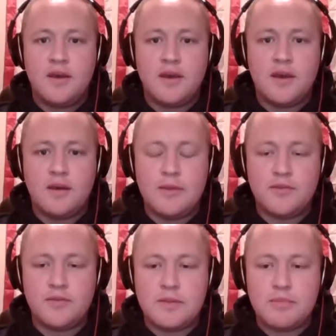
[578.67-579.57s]
And
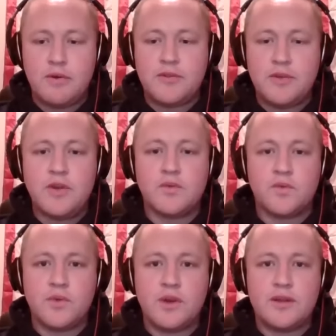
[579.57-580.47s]
this was the point that you could
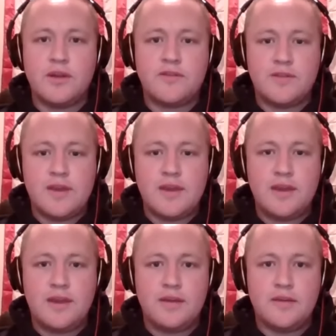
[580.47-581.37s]
really
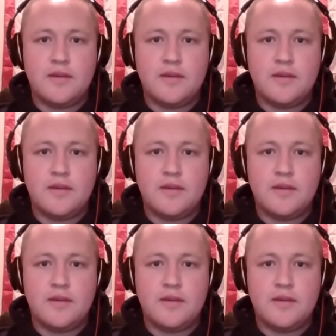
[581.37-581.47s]
see